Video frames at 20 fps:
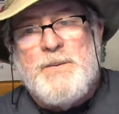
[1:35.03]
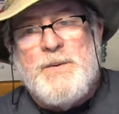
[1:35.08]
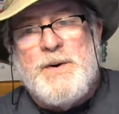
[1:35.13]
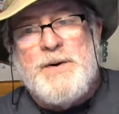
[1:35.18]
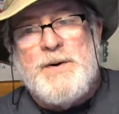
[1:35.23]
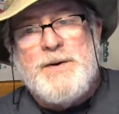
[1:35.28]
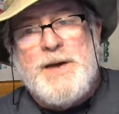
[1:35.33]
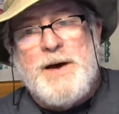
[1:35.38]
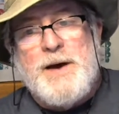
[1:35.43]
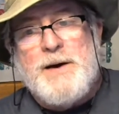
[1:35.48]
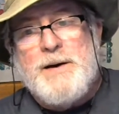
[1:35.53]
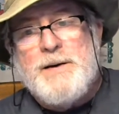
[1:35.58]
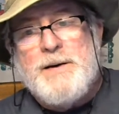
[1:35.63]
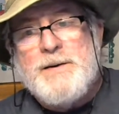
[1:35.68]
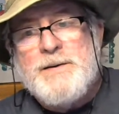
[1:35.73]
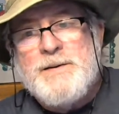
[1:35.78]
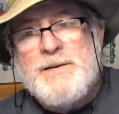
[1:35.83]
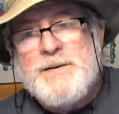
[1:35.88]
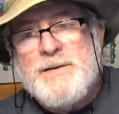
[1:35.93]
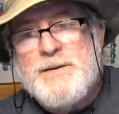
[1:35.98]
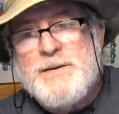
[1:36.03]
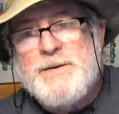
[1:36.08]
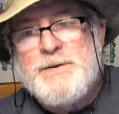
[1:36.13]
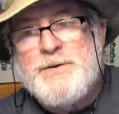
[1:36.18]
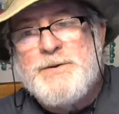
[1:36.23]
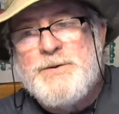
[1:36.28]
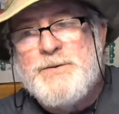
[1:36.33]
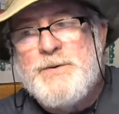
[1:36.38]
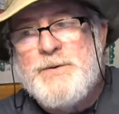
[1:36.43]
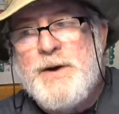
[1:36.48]
Well, yeah,
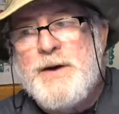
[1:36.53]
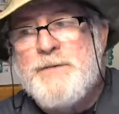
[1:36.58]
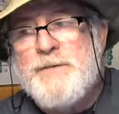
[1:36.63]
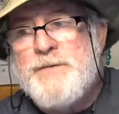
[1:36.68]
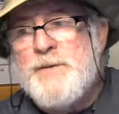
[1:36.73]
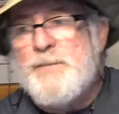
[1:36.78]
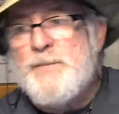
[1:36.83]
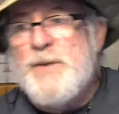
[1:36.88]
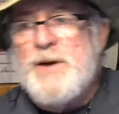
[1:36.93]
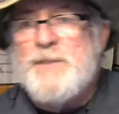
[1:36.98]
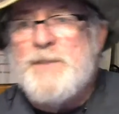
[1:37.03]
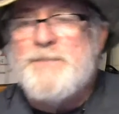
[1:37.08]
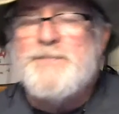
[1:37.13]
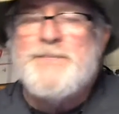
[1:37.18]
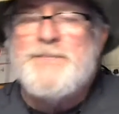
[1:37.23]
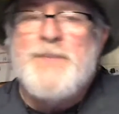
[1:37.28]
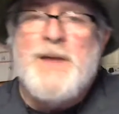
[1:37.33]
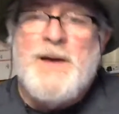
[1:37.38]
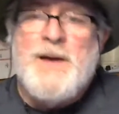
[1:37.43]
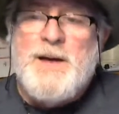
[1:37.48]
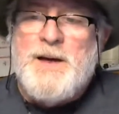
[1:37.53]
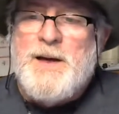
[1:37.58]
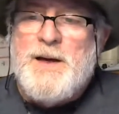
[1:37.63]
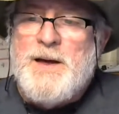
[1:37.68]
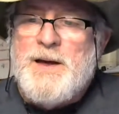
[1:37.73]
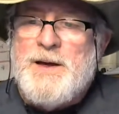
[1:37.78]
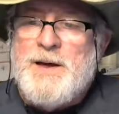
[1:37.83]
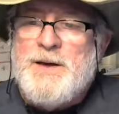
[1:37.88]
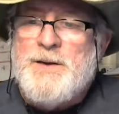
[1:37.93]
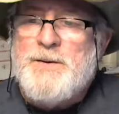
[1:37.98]
it's too heavy, but
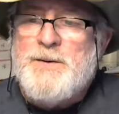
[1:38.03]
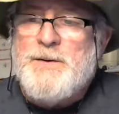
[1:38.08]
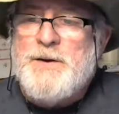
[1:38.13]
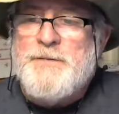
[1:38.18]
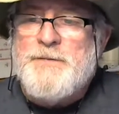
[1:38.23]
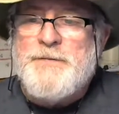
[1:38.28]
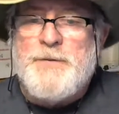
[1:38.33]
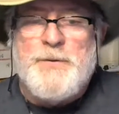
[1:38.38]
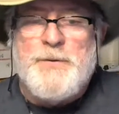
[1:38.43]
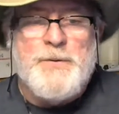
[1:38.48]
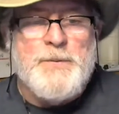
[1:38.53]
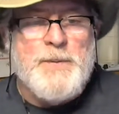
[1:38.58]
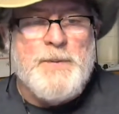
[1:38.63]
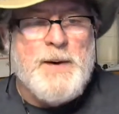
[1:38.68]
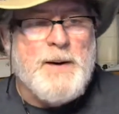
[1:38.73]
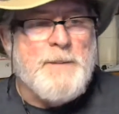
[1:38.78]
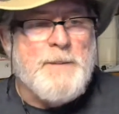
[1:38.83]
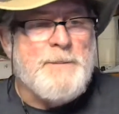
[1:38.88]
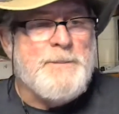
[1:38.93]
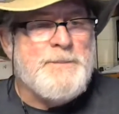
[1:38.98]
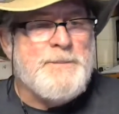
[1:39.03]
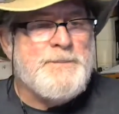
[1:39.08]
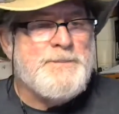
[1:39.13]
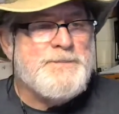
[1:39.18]
if you're